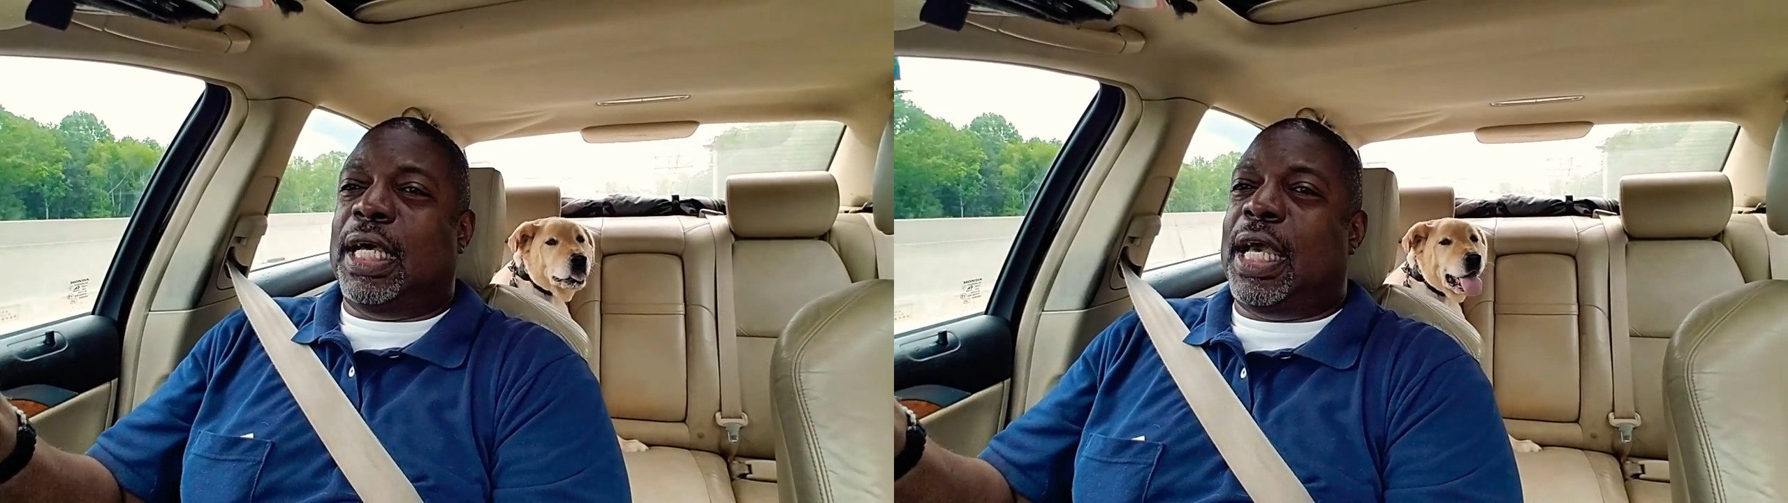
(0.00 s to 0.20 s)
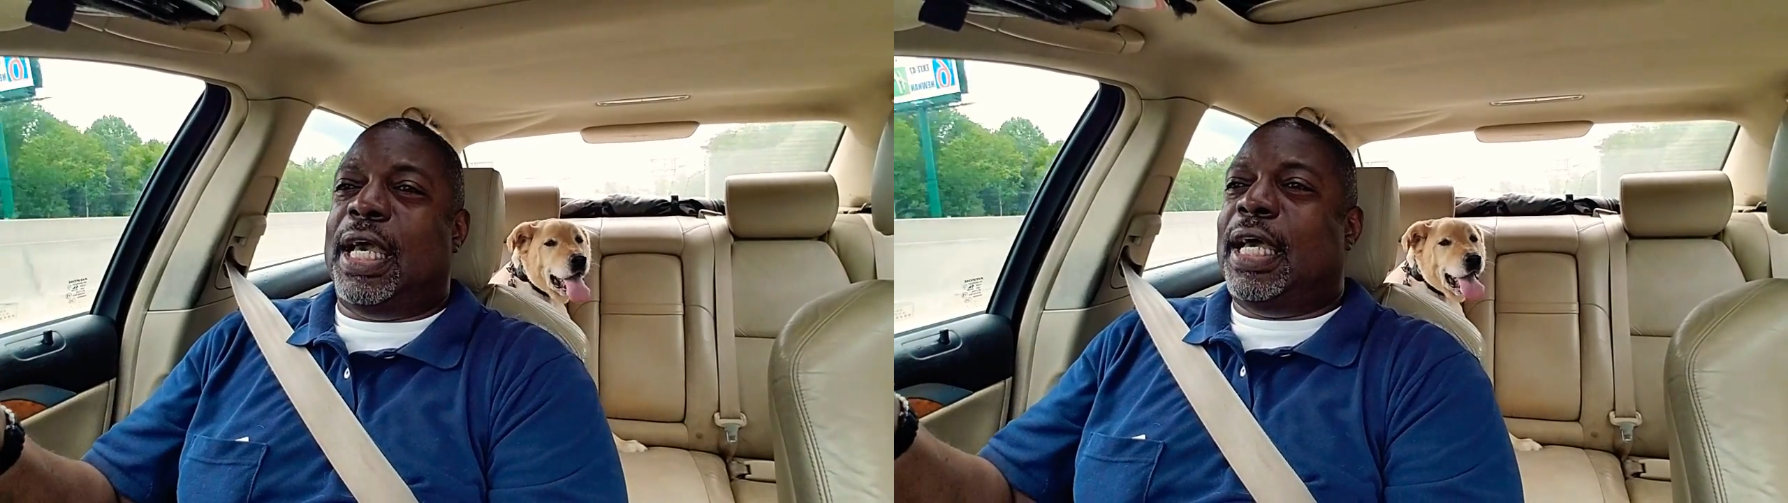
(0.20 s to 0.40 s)

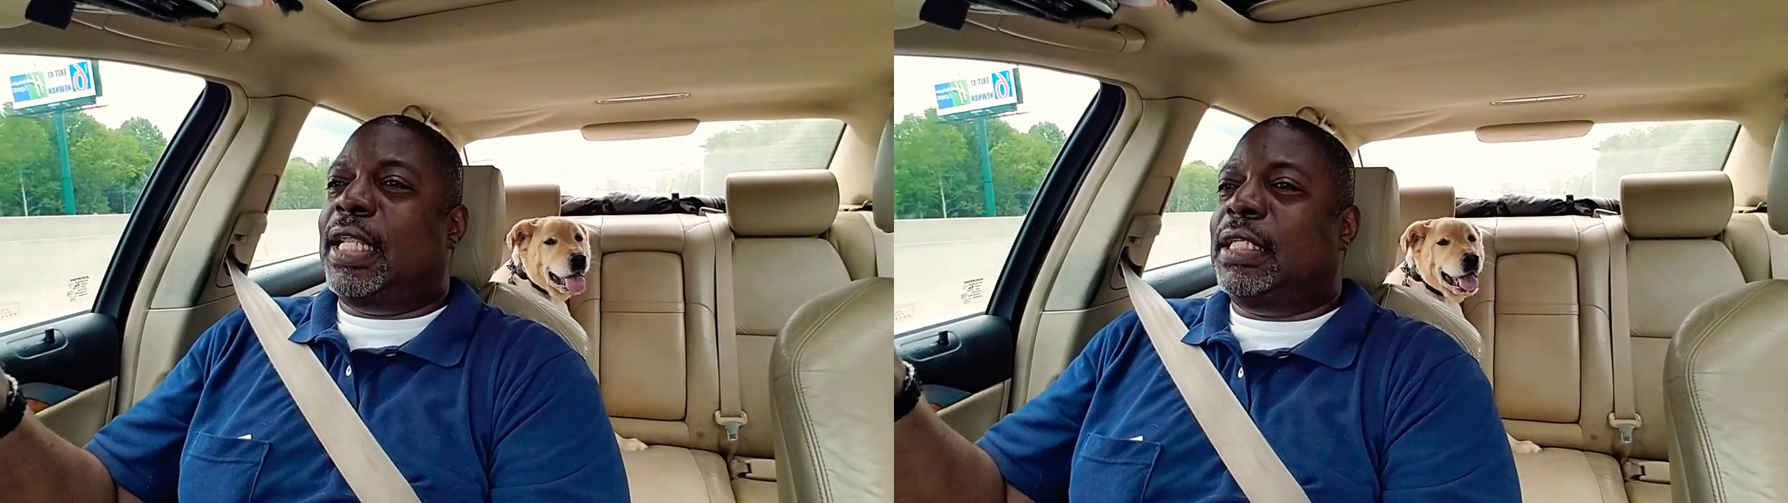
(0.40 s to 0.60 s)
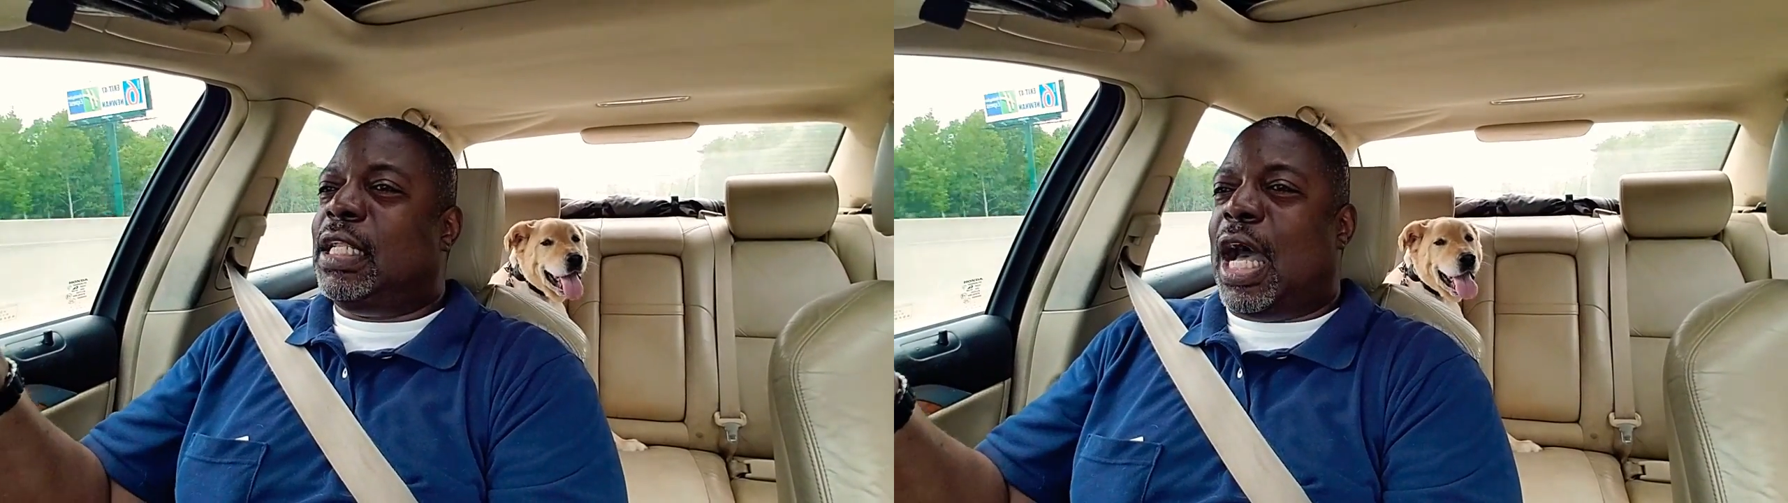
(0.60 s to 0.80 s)

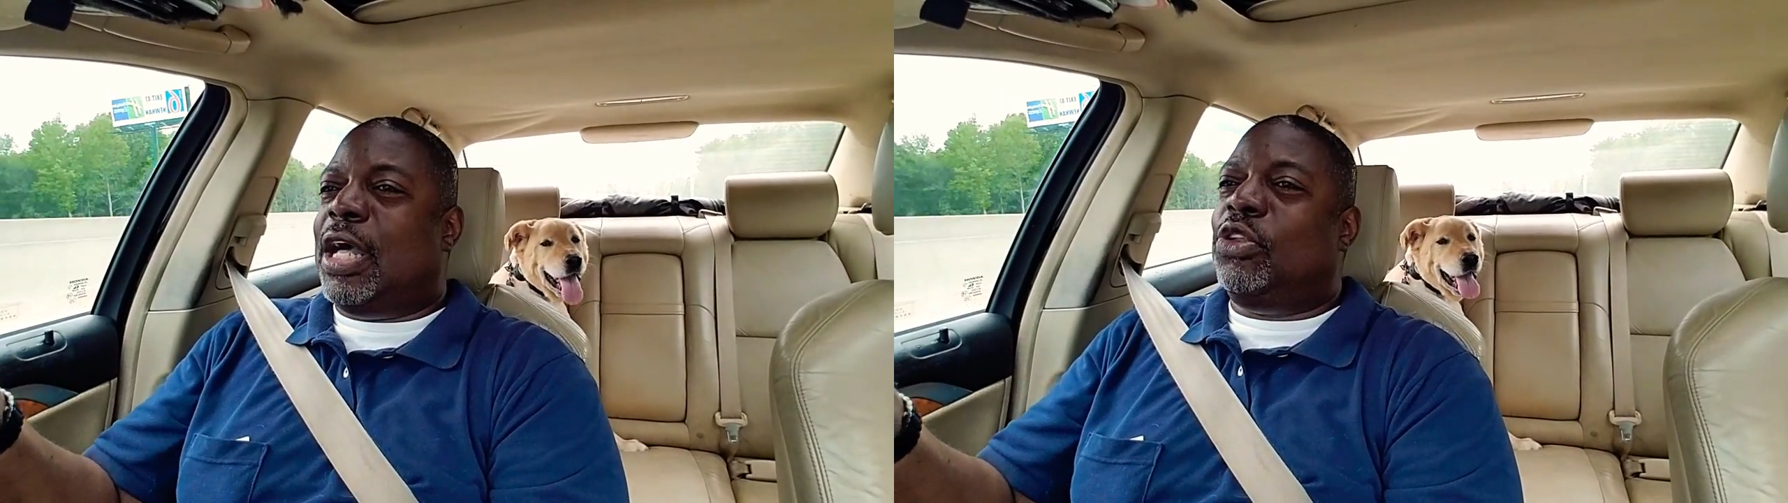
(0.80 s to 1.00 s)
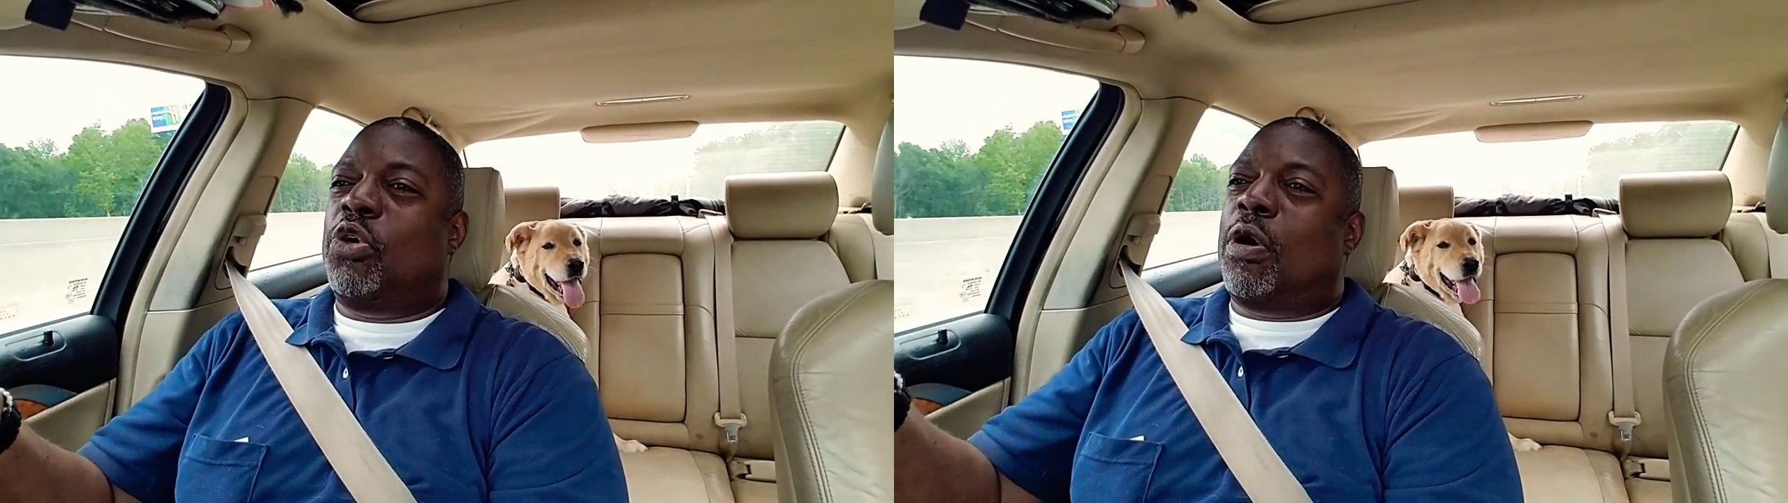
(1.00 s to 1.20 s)
And
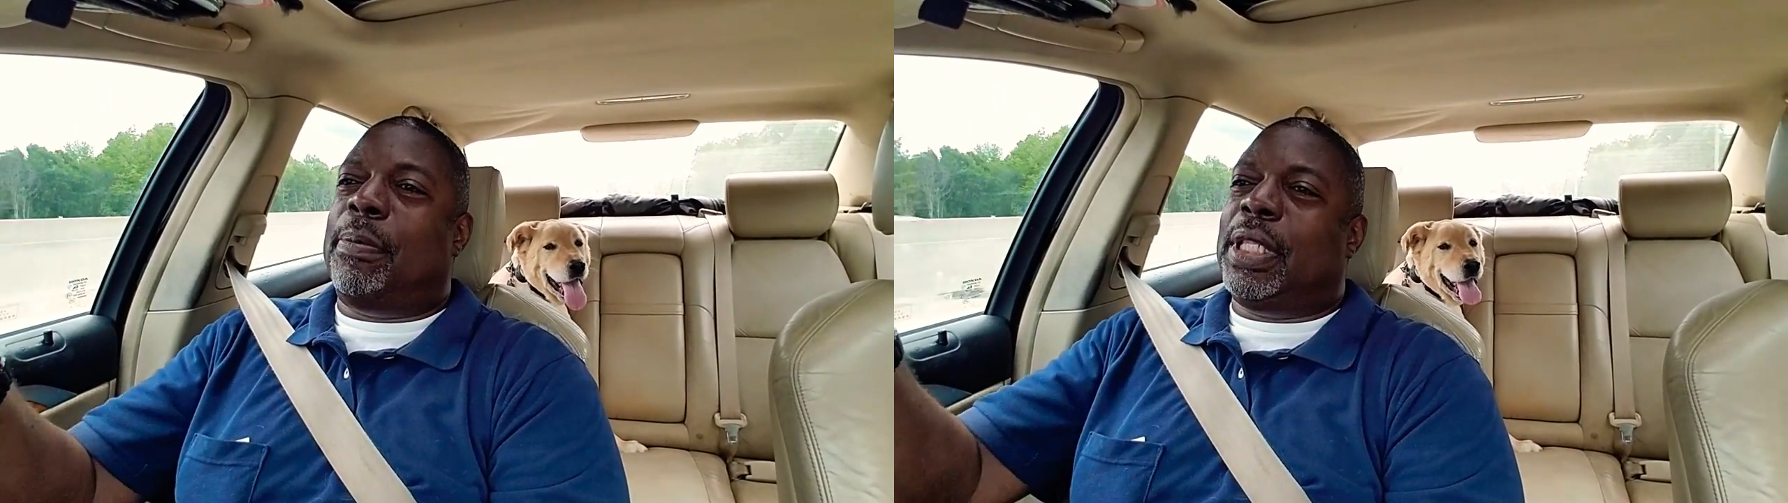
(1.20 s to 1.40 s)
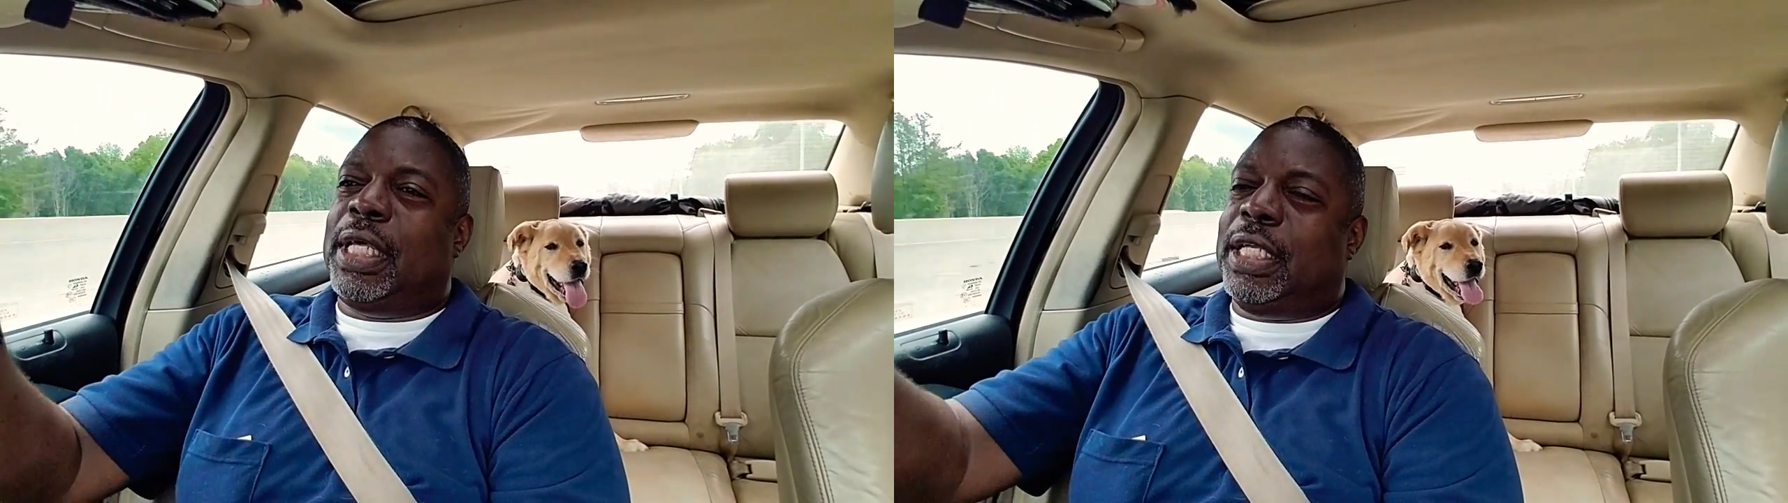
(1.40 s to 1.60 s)
I
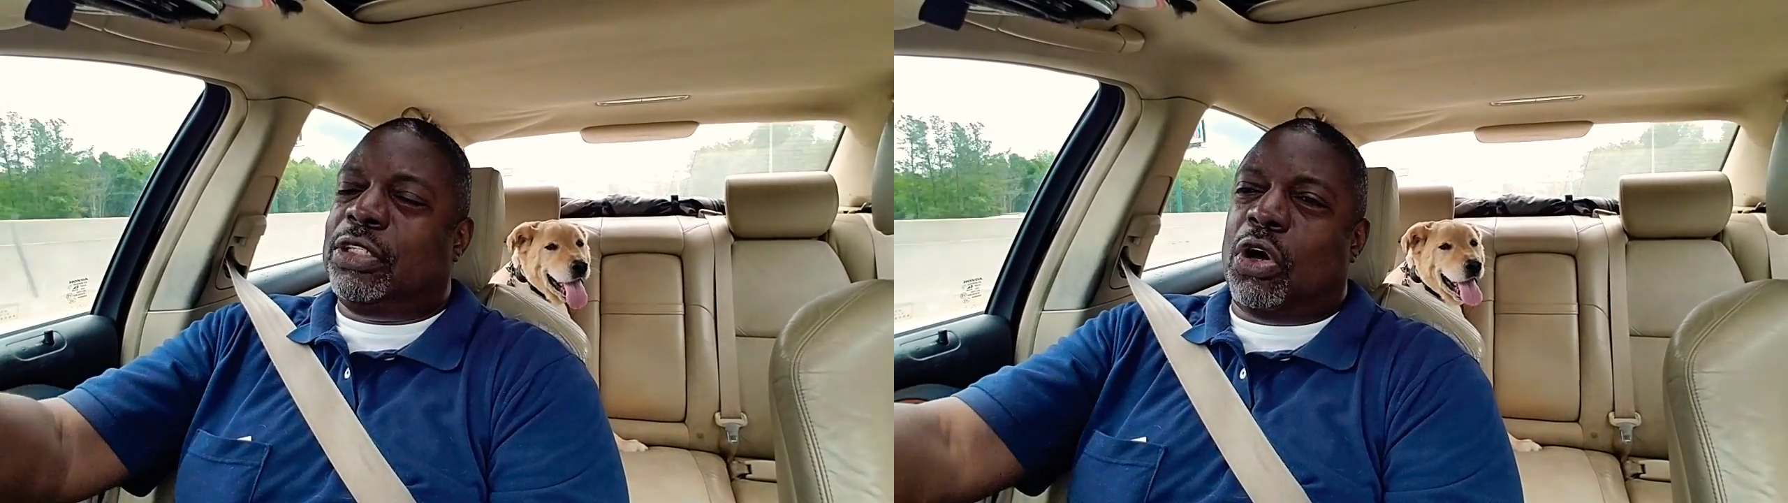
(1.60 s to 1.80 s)
normally